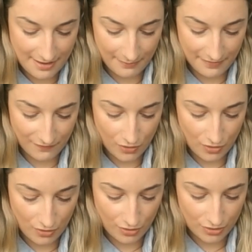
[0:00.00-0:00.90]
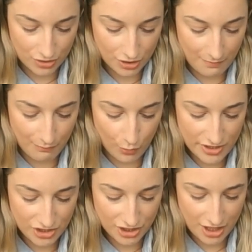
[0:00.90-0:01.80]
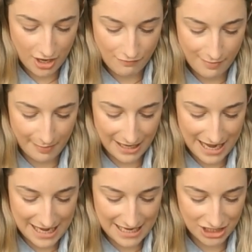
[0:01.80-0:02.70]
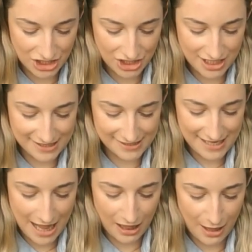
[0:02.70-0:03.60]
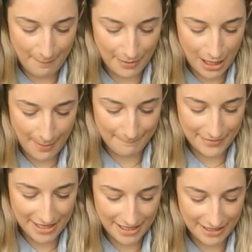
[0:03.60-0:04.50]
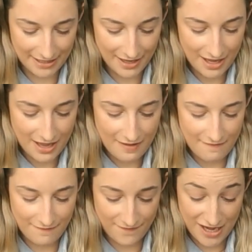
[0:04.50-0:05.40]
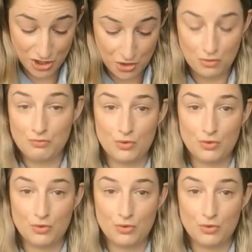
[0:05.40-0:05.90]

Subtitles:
Then we've got Moisture Replenish Cell Plumping Facial